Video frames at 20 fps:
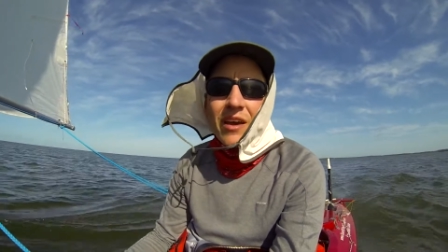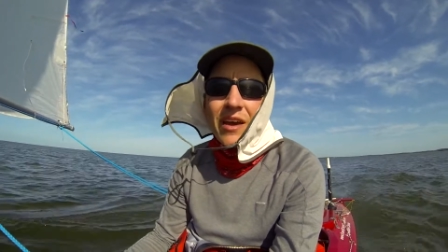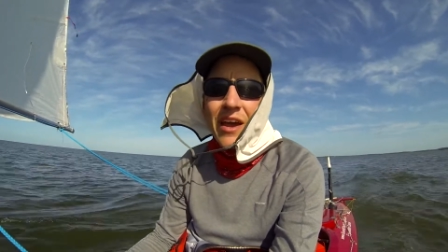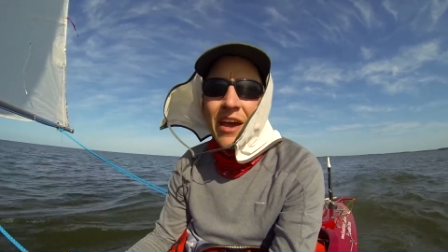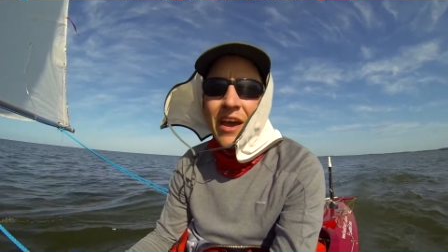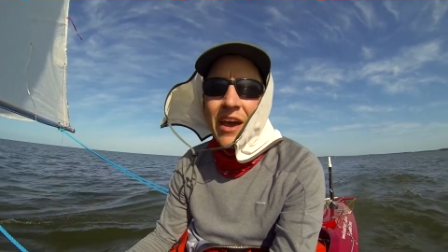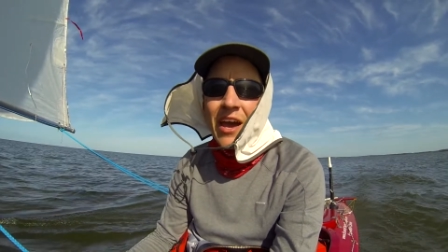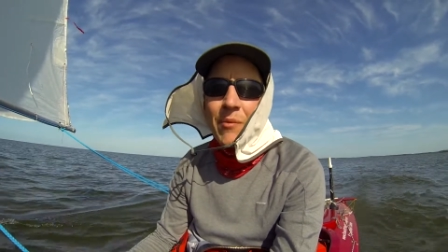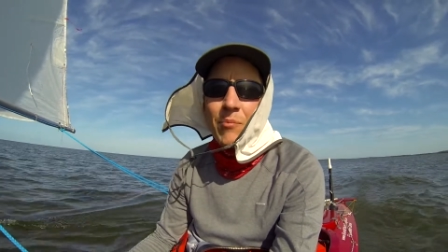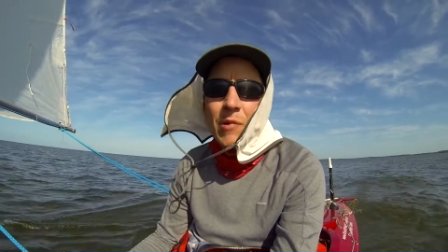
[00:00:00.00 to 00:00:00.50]

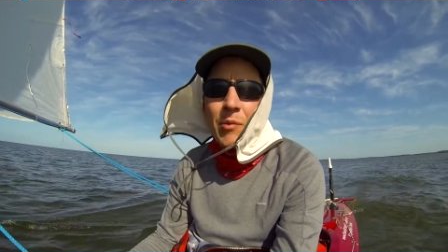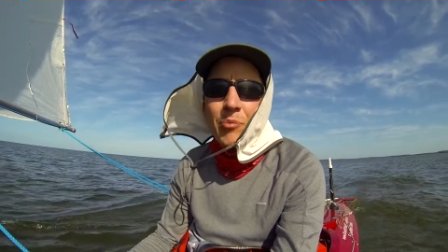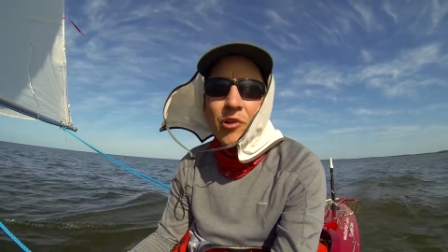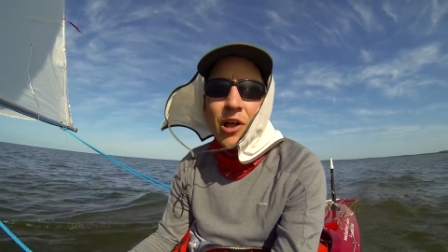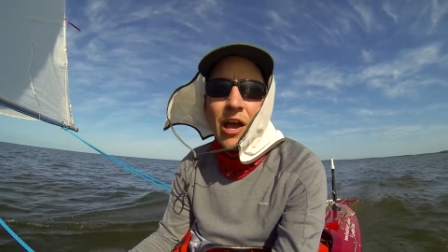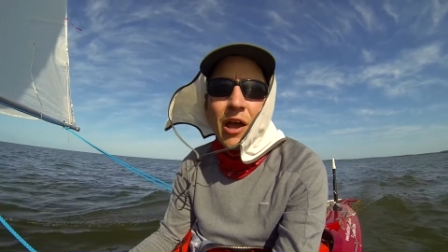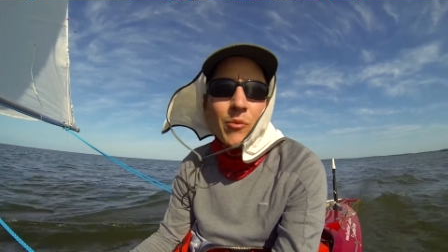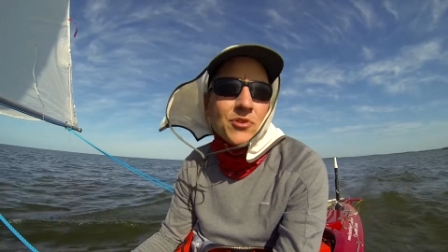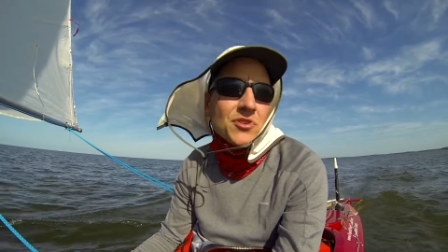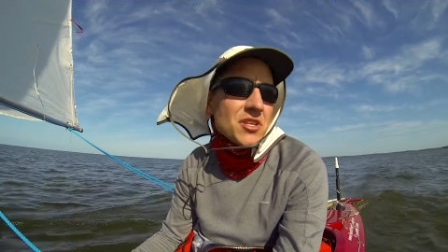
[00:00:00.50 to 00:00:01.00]
And my
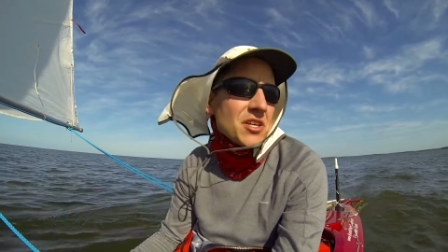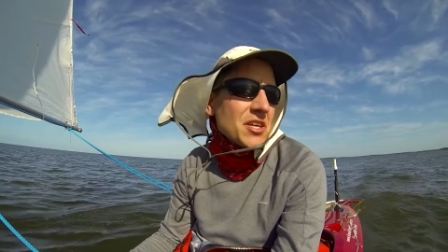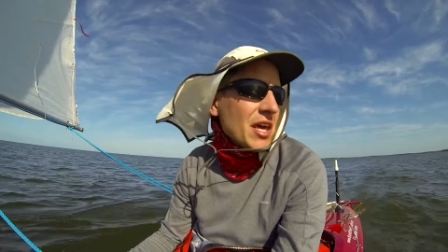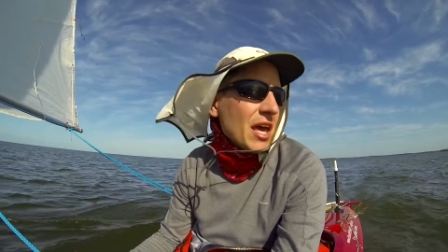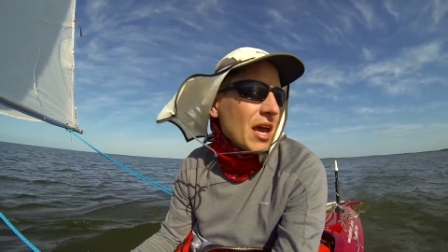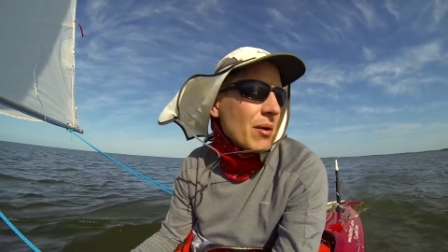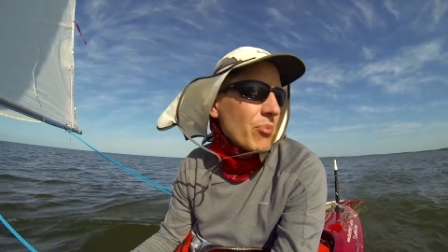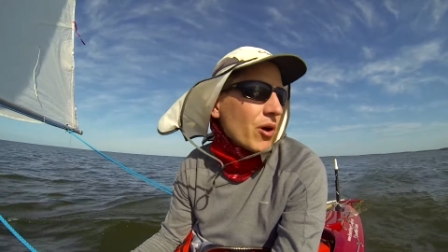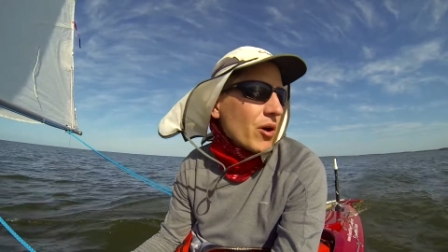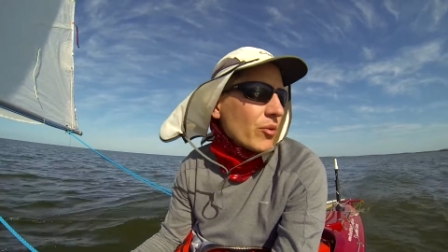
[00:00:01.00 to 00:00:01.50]
plan was to
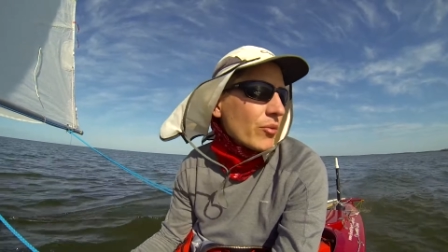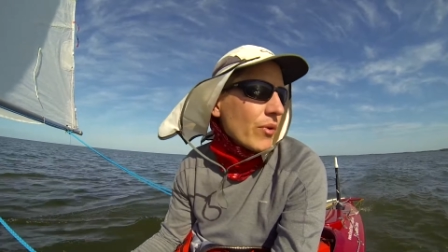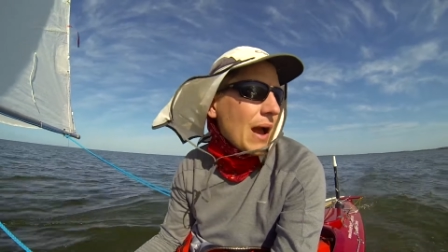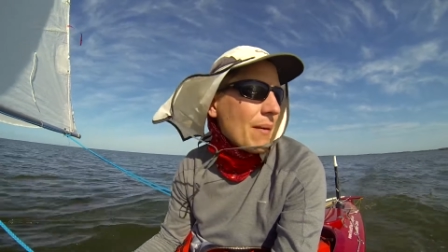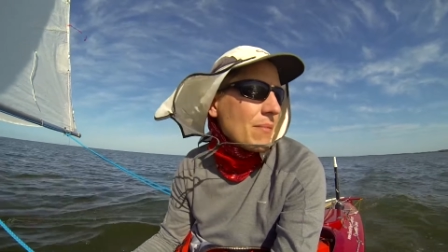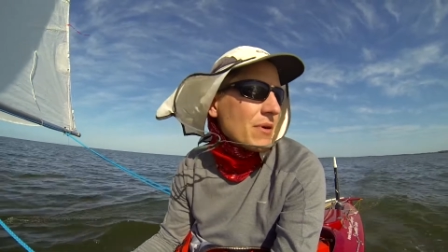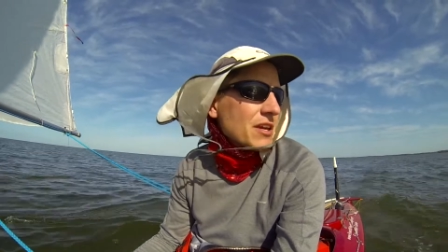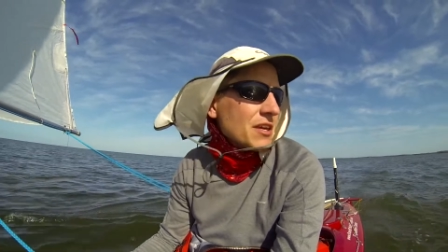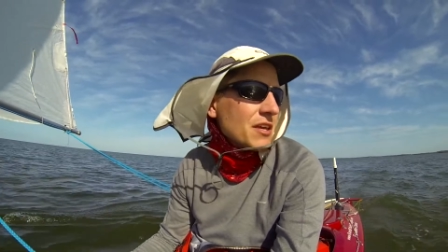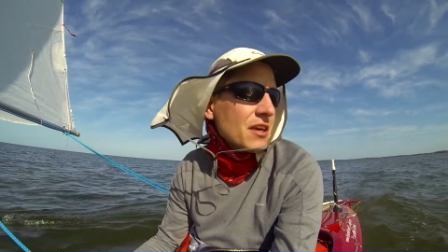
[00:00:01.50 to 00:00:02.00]
camp on
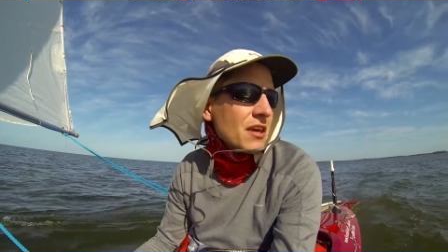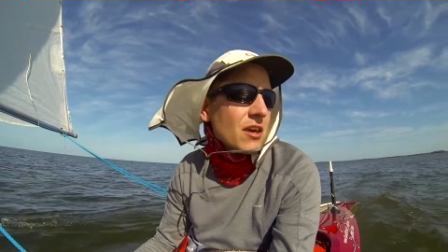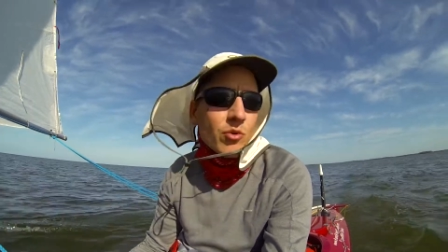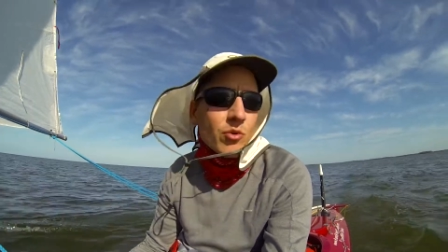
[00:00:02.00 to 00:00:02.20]
Rabbit Key,